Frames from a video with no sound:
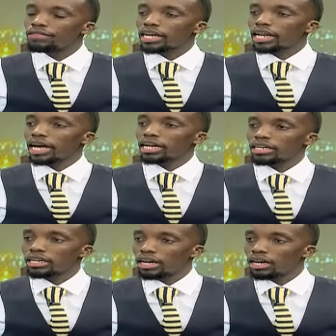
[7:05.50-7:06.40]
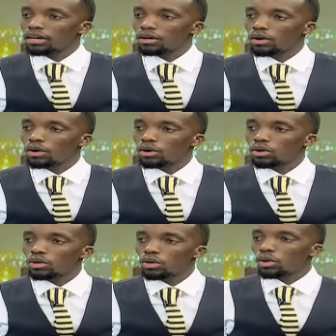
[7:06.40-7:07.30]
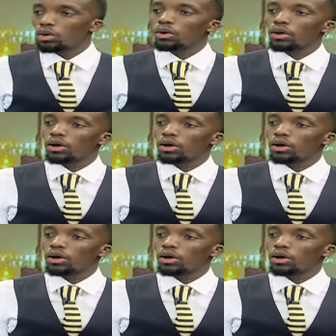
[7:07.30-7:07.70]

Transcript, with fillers: the clan. Of course. Long